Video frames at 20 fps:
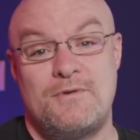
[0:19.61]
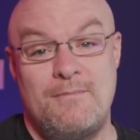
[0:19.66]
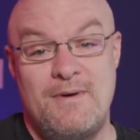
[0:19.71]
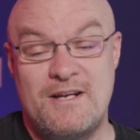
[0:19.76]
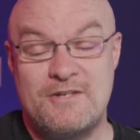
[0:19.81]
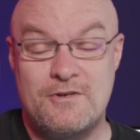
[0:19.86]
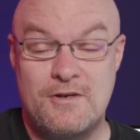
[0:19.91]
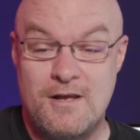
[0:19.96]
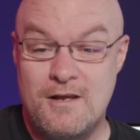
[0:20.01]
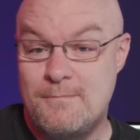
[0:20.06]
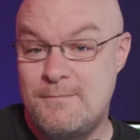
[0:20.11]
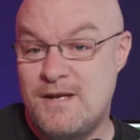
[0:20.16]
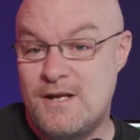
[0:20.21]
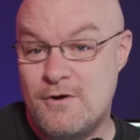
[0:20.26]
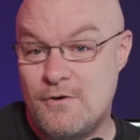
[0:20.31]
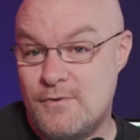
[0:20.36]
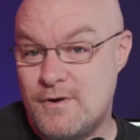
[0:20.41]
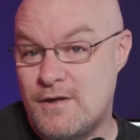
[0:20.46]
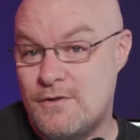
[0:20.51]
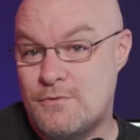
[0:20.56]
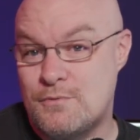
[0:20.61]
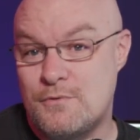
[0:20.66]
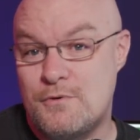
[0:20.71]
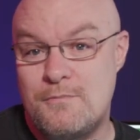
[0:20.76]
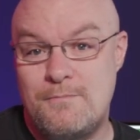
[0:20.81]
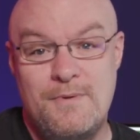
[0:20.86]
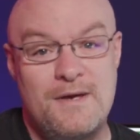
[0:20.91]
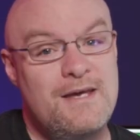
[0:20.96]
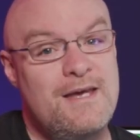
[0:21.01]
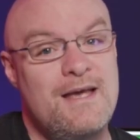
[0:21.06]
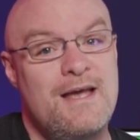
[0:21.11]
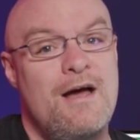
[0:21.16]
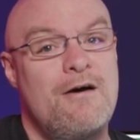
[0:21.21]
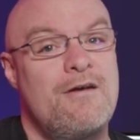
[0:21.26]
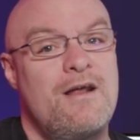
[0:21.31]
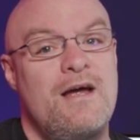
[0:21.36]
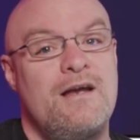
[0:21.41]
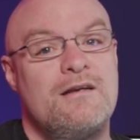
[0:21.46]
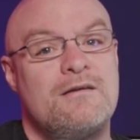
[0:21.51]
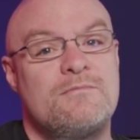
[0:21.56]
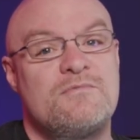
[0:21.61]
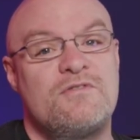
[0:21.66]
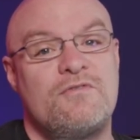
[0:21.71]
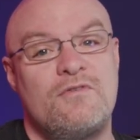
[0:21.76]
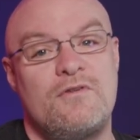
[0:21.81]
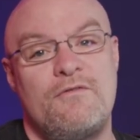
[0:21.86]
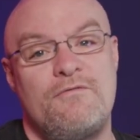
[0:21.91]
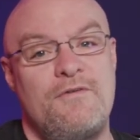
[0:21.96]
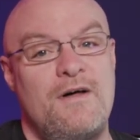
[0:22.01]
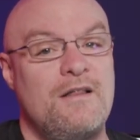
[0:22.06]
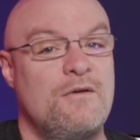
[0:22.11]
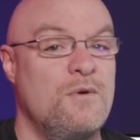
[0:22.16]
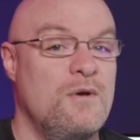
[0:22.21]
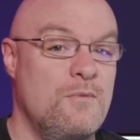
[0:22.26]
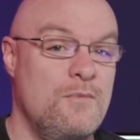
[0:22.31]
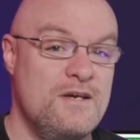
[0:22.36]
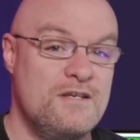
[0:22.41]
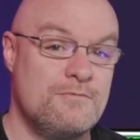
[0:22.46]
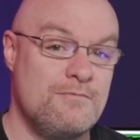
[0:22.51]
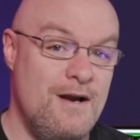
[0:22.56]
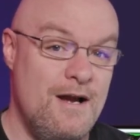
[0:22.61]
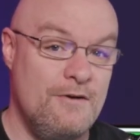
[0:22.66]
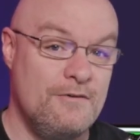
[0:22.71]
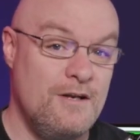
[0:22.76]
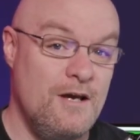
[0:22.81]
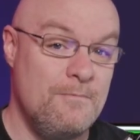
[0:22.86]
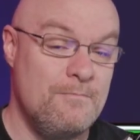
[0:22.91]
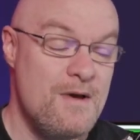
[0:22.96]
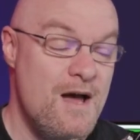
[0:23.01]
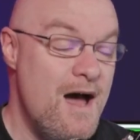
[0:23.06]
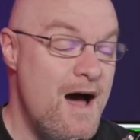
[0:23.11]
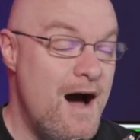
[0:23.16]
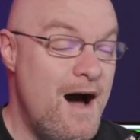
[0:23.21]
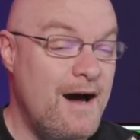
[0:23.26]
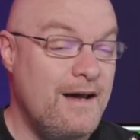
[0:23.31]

So I'm actually going to be going through picking out items for the following week's roundup.